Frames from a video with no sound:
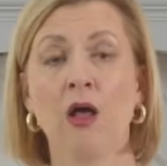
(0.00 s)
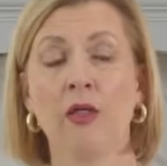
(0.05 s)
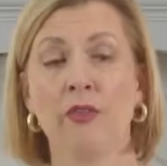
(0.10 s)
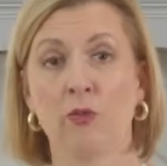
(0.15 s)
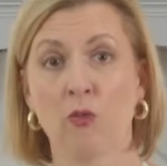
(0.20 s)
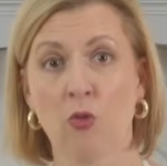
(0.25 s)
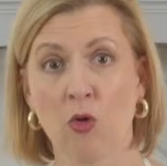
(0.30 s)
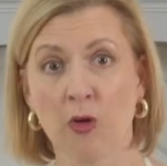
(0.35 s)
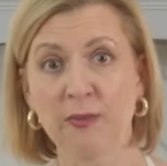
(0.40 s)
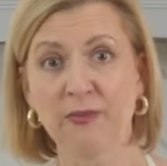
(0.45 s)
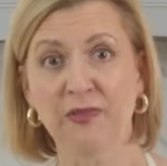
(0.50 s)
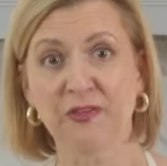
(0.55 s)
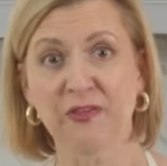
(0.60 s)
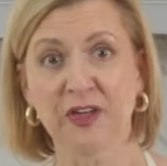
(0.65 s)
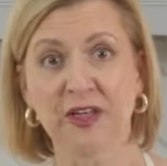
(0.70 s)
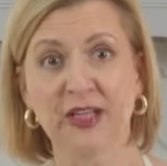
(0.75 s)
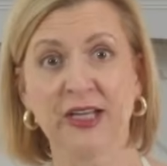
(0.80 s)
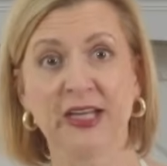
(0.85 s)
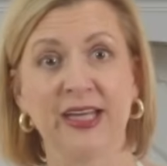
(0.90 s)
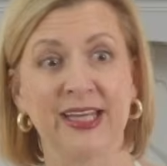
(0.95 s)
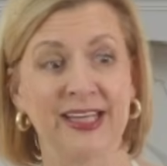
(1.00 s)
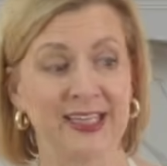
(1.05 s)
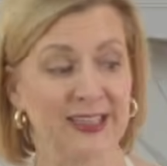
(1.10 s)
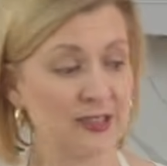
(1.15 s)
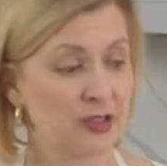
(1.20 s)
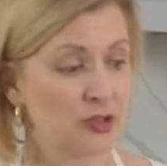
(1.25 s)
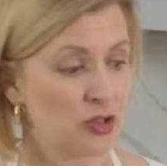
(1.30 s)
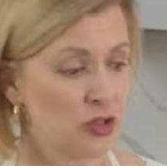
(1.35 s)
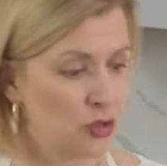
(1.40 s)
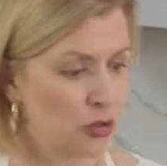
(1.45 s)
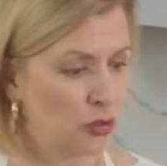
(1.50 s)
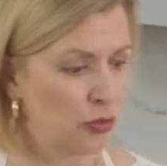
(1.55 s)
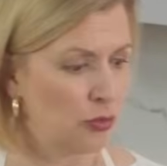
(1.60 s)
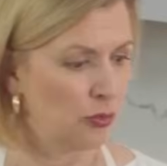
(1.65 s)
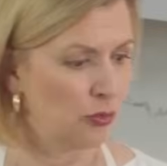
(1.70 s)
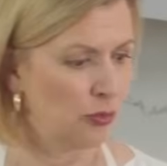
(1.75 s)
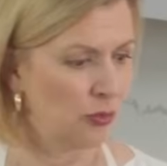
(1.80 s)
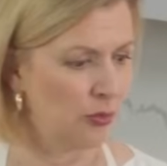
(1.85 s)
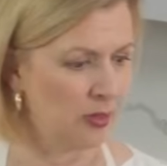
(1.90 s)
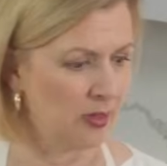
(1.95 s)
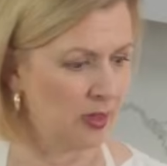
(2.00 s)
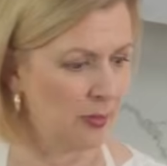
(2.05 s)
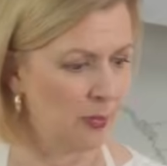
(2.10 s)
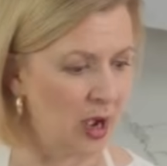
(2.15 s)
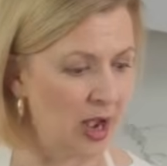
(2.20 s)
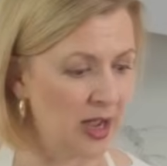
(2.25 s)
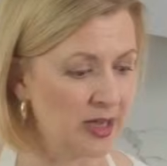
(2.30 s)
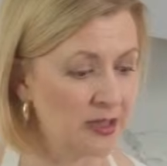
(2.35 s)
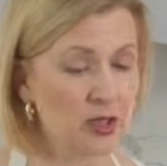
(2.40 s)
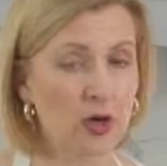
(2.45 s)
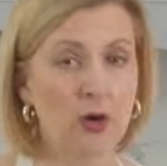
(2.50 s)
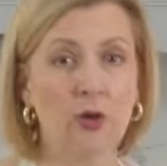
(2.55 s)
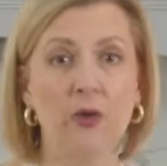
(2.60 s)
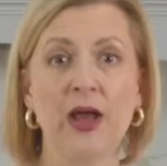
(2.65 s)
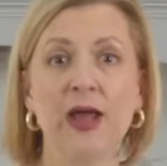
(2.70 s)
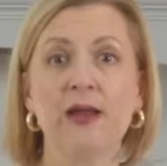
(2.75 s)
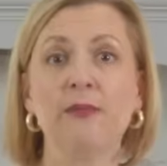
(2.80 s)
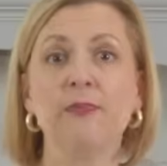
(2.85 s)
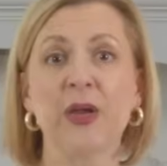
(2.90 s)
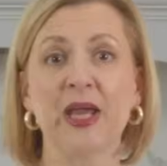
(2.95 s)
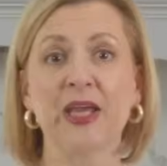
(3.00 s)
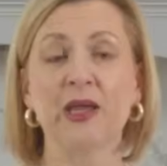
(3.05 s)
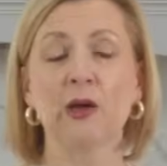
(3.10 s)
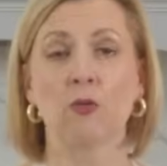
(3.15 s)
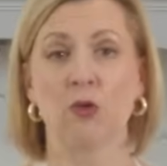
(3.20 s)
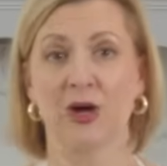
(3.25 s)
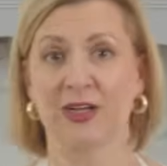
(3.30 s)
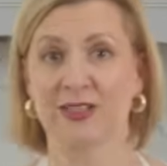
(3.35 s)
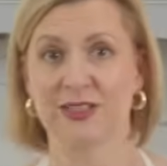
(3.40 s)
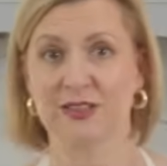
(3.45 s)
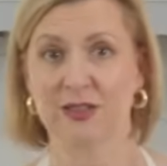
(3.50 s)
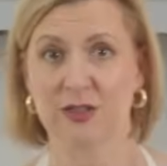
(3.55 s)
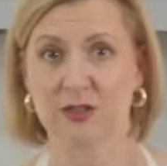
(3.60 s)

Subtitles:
the warm filling into the pie dough and bake it once.